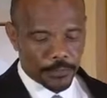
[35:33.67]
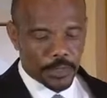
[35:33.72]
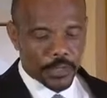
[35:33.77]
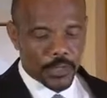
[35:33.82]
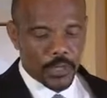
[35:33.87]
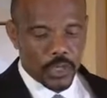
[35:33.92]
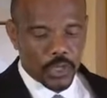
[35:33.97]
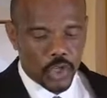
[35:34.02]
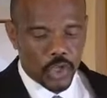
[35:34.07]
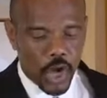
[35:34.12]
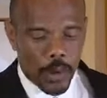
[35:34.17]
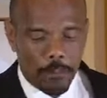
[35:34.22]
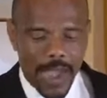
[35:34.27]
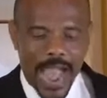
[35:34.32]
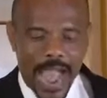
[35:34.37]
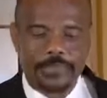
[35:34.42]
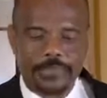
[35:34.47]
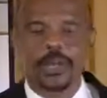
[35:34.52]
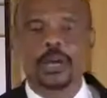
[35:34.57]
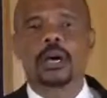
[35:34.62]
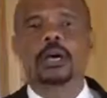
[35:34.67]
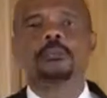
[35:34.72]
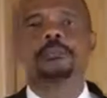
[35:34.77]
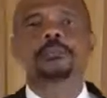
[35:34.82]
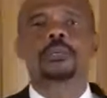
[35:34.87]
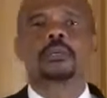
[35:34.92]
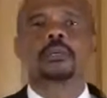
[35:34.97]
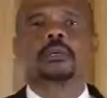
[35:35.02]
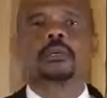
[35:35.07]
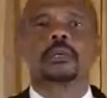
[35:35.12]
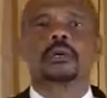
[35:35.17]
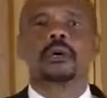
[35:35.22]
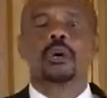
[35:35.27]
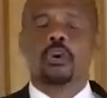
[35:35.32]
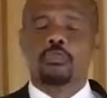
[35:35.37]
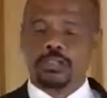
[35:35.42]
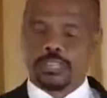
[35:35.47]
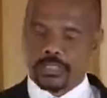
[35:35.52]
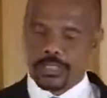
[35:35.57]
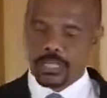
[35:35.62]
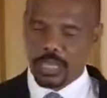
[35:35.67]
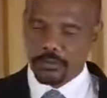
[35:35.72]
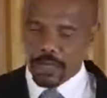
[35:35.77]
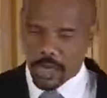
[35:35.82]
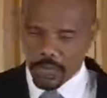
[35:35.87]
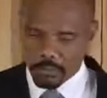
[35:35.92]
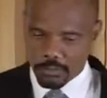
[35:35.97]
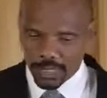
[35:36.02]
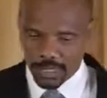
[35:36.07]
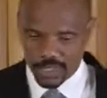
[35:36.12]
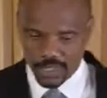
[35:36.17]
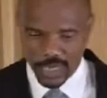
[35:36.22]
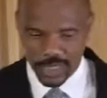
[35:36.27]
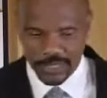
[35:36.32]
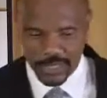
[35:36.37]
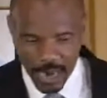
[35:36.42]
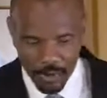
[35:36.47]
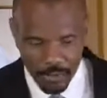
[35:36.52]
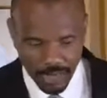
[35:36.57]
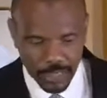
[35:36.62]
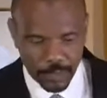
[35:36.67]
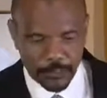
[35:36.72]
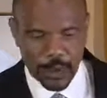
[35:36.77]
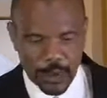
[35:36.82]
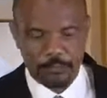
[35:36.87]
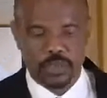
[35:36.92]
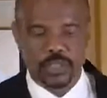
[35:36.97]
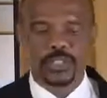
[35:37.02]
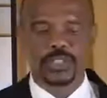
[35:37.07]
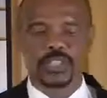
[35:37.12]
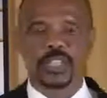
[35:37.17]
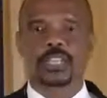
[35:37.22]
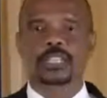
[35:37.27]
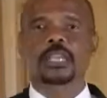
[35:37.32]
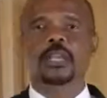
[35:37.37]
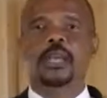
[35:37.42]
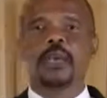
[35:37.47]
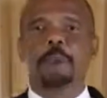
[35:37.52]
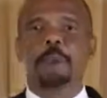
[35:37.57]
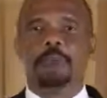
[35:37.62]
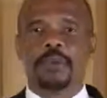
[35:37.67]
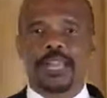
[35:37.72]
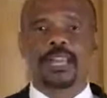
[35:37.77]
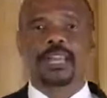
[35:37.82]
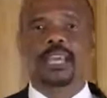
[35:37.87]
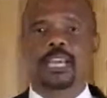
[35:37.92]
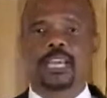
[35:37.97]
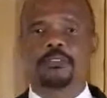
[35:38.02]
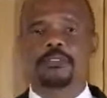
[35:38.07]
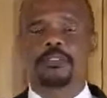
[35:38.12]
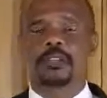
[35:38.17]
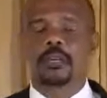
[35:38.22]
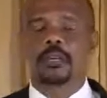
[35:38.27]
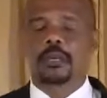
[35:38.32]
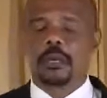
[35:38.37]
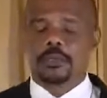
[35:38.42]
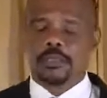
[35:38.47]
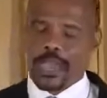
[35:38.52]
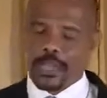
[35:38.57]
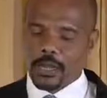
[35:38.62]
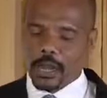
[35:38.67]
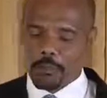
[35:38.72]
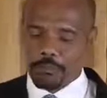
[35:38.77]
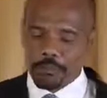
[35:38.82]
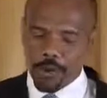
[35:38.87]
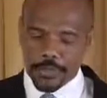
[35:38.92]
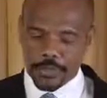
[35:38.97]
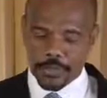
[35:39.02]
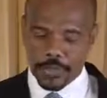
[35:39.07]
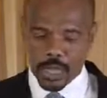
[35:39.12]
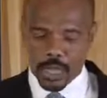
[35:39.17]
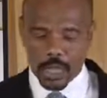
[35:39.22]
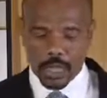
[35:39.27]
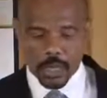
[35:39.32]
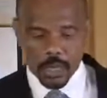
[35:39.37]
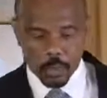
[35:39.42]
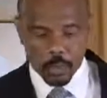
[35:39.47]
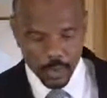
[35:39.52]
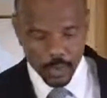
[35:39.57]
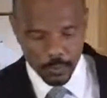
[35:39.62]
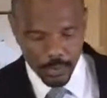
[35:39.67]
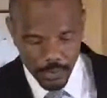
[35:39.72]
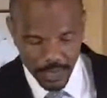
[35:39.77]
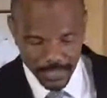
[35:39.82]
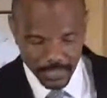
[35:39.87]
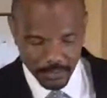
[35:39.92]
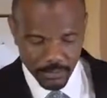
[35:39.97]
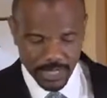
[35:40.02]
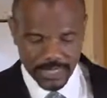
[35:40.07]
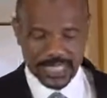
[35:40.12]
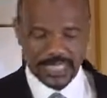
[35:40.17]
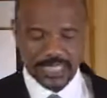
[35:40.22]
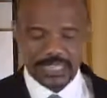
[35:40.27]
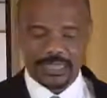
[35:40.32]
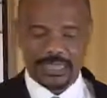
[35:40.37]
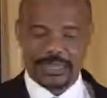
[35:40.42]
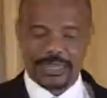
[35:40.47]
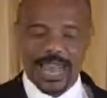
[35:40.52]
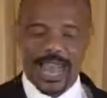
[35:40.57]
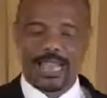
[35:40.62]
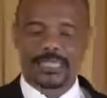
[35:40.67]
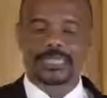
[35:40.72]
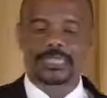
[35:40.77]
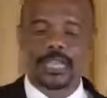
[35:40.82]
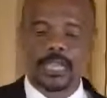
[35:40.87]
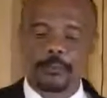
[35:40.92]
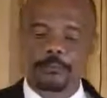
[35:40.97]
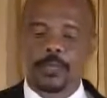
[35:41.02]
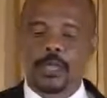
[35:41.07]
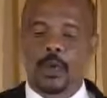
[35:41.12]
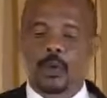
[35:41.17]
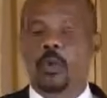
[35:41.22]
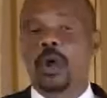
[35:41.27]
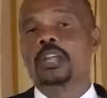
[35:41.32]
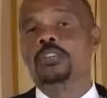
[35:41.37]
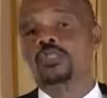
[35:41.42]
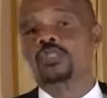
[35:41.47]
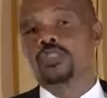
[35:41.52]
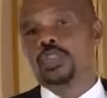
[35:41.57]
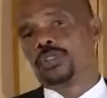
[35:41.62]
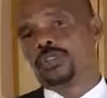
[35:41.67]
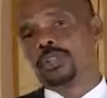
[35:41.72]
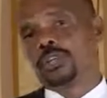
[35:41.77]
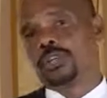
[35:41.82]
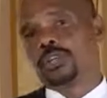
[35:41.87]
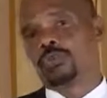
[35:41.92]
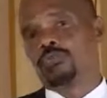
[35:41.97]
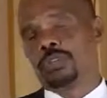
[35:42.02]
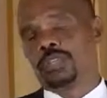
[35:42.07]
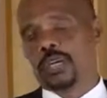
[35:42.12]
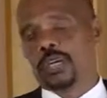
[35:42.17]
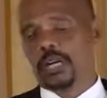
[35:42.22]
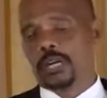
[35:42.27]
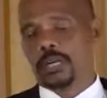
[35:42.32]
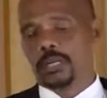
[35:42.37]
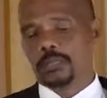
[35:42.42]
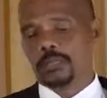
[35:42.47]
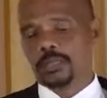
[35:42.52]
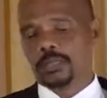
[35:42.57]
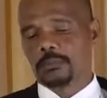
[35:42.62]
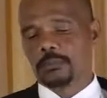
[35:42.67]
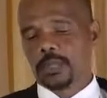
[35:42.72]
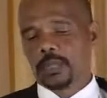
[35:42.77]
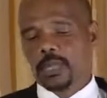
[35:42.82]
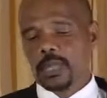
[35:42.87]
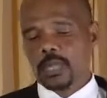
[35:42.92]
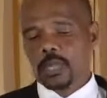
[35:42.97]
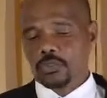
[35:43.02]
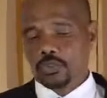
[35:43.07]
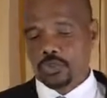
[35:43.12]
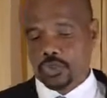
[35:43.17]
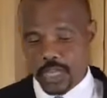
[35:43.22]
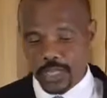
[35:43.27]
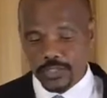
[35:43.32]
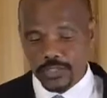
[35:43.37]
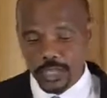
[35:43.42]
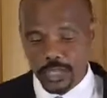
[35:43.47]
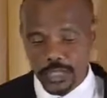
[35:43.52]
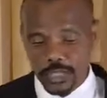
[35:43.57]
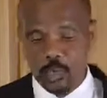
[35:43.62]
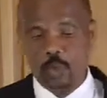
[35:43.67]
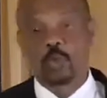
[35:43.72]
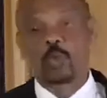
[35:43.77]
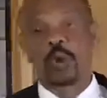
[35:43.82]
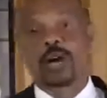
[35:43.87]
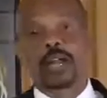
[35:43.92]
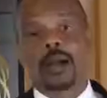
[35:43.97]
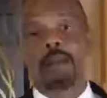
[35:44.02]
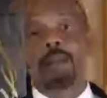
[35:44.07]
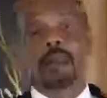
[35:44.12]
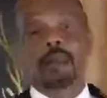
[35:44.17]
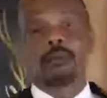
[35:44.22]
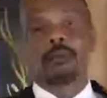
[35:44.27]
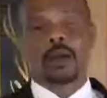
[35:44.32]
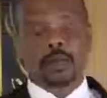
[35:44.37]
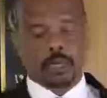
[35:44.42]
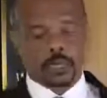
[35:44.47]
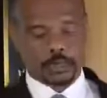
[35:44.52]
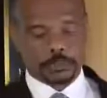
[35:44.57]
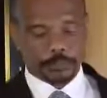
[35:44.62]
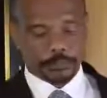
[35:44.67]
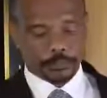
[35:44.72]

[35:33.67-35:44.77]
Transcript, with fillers: You know, Martha, who received her religion directly from Jesus, believed that her brother would be resurrected in the last day when Jesus returned. Jesus would work a miracle